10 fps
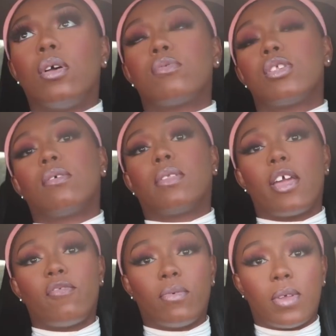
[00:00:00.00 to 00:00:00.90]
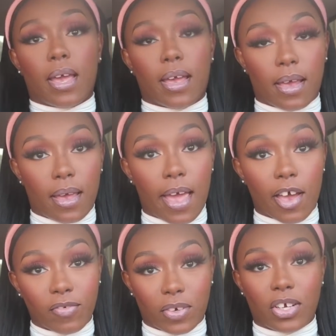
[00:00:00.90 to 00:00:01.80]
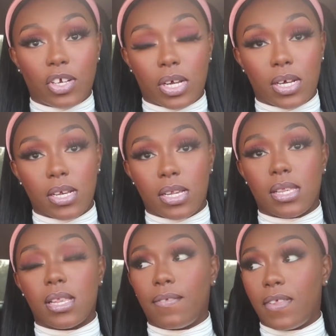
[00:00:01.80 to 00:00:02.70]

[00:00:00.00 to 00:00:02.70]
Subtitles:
I'm so thankful that half of this shit is stuff